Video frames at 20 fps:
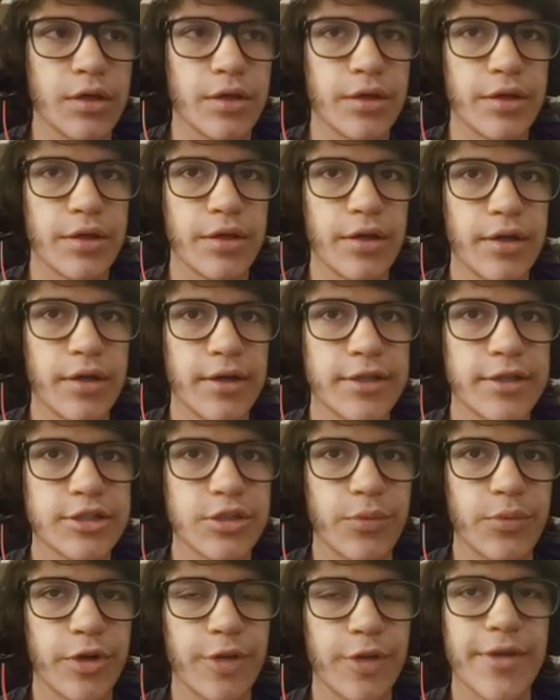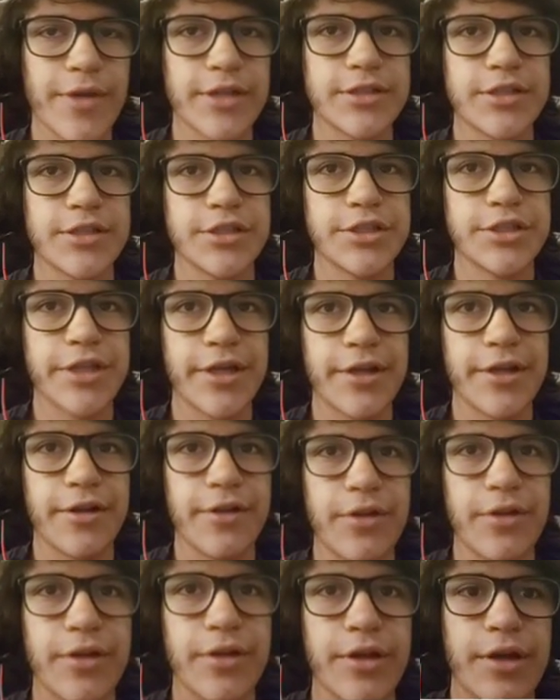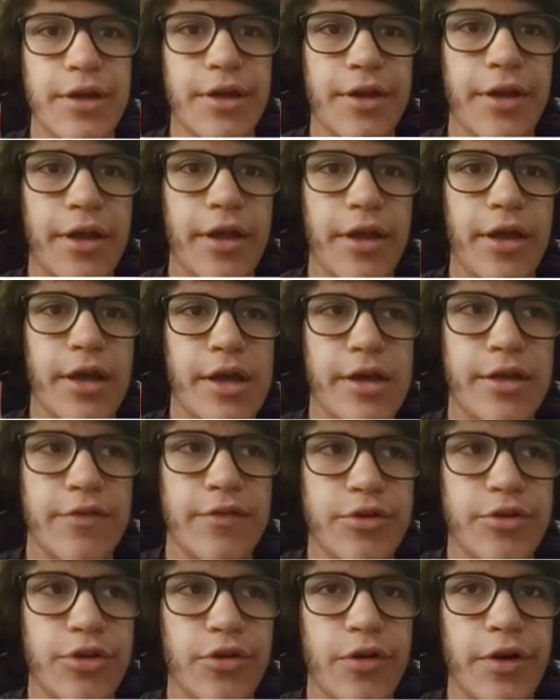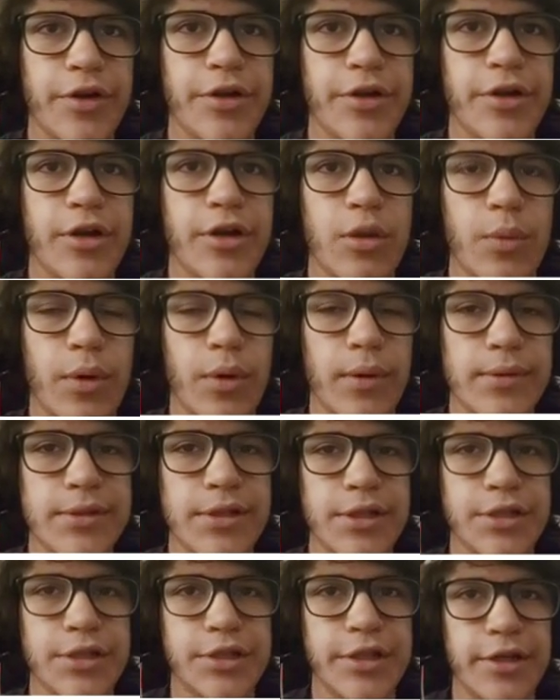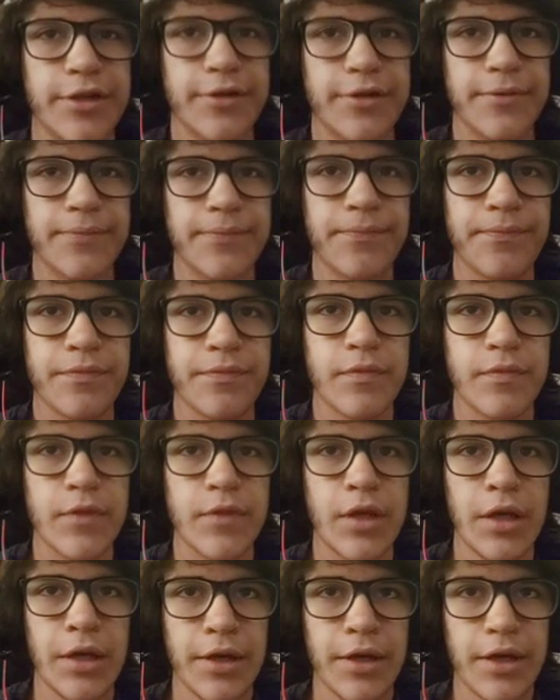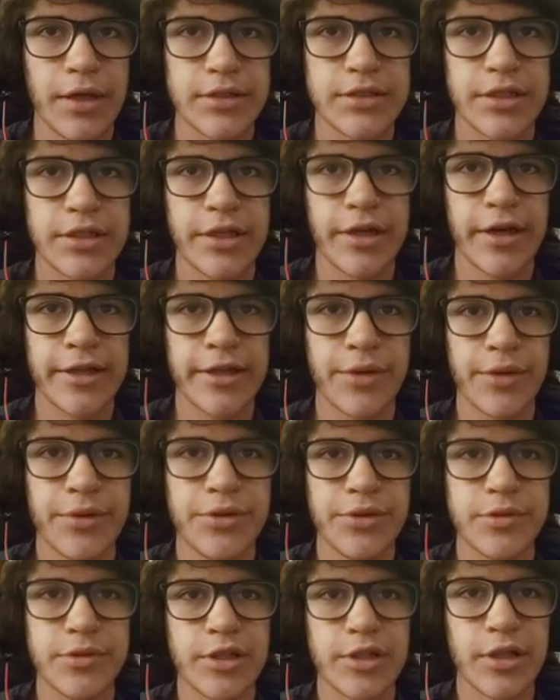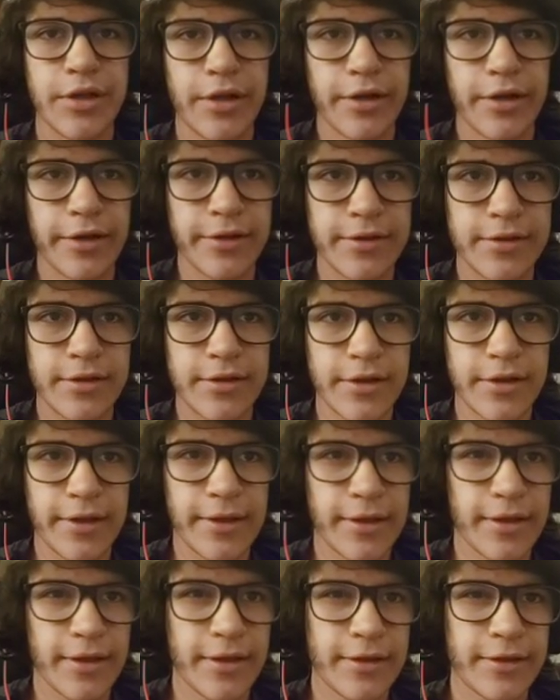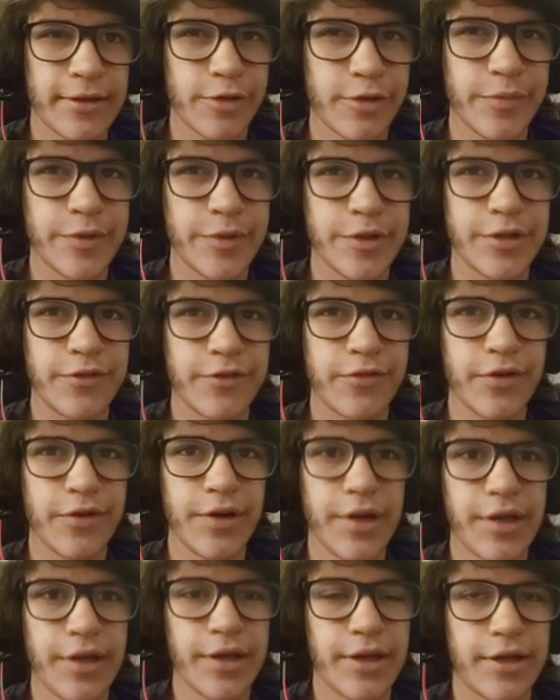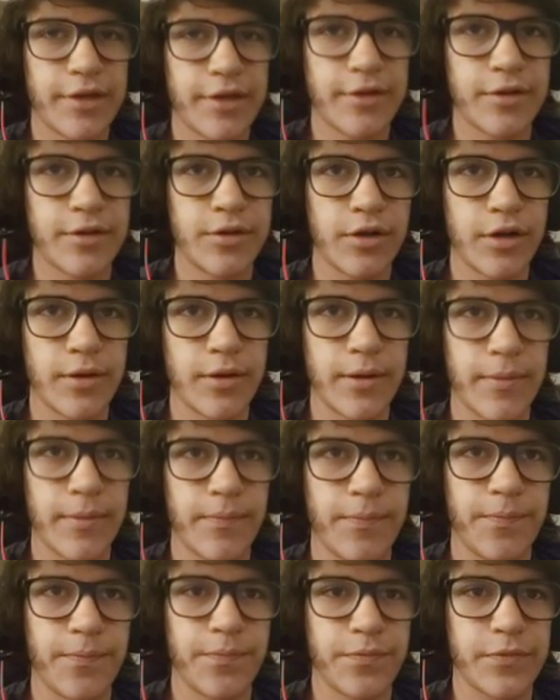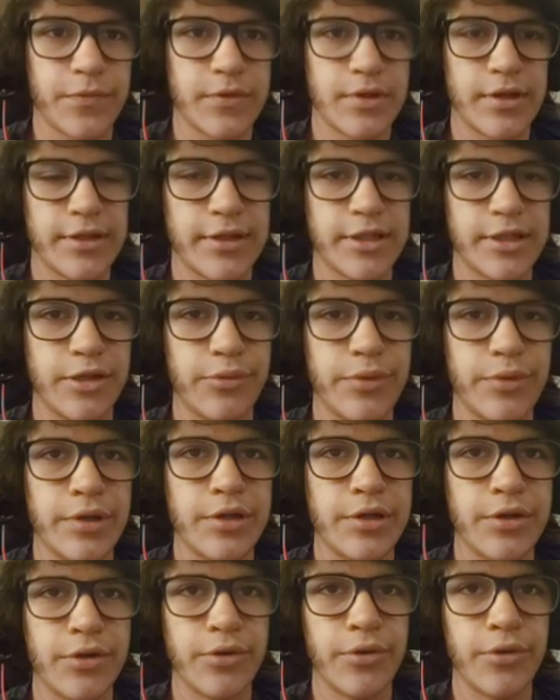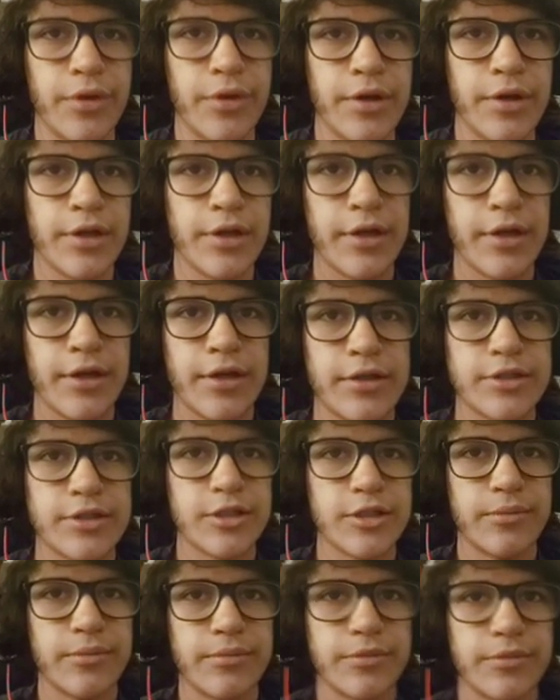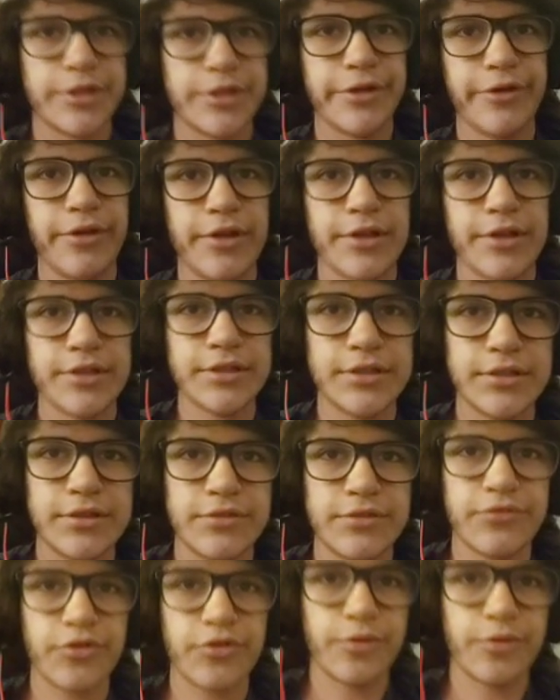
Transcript: Hey guys, welcome back to the channel, and if you're new around here, welcome to the channel. And today I thought we'd do something a little bit different, and I thought that we'd do some tier lists for